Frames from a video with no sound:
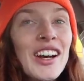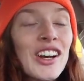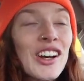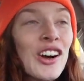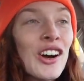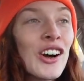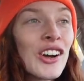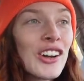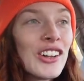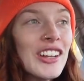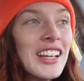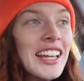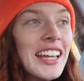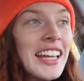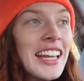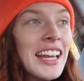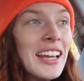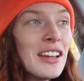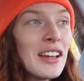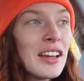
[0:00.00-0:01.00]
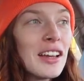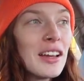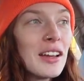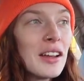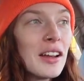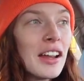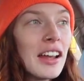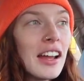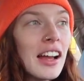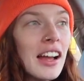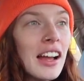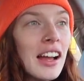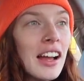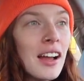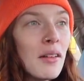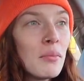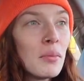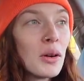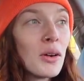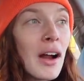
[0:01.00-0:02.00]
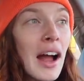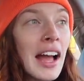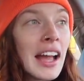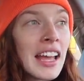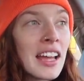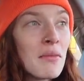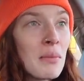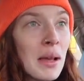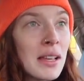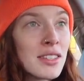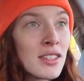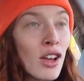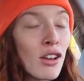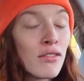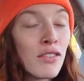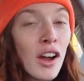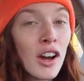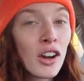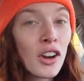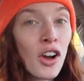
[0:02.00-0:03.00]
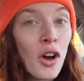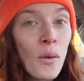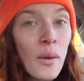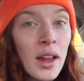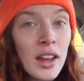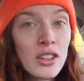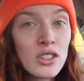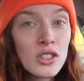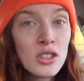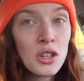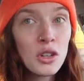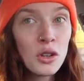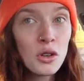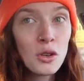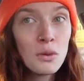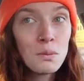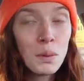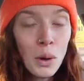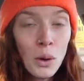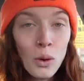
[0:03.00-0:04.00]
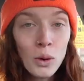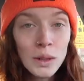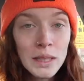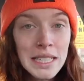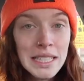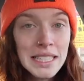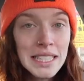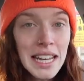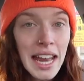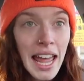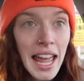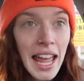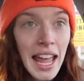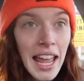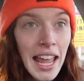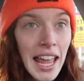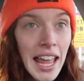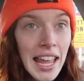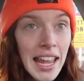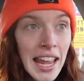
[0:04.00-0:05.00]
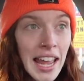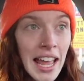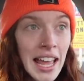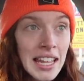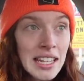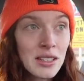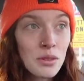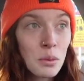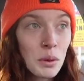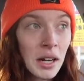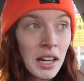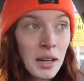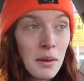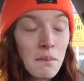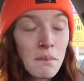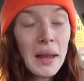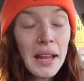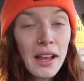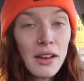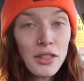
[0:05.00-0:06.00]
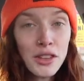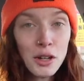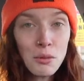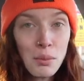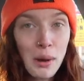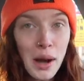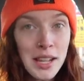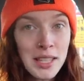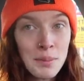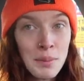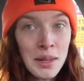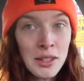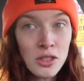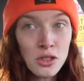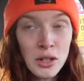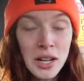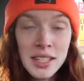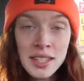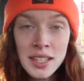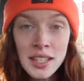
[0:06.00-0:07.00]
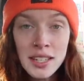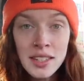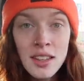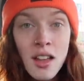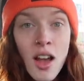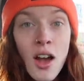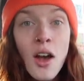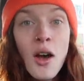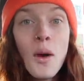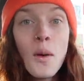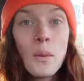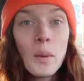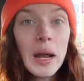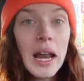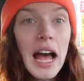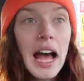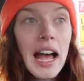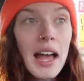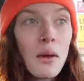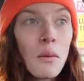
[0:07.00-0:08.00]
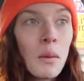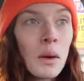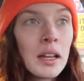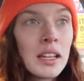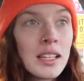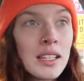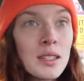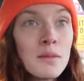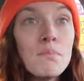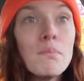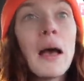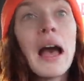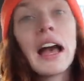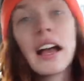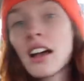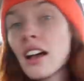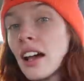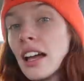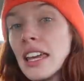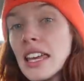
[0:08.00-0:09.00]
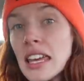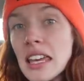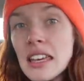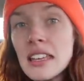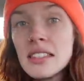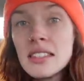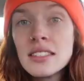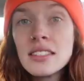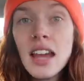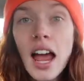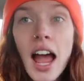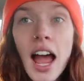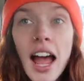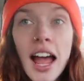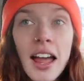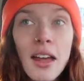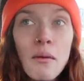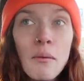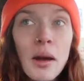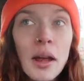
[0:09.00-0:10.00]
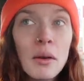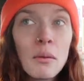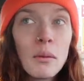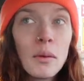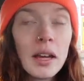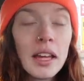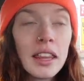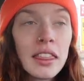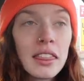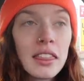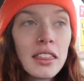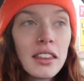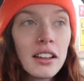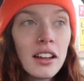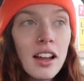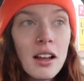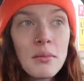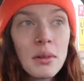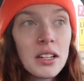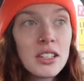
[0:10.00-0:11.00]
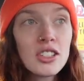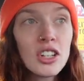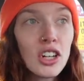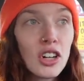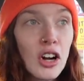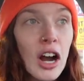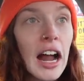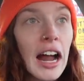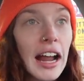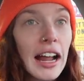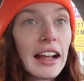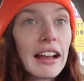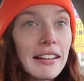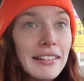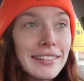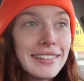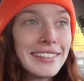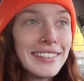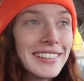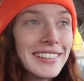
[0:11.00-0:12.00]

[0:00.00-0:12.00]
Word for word: Carly, Mariah, and myself are going to Beholden today and we're gonna pick out their bridesmaids dresses. When I was back east, I went with, I'm gonna start crying.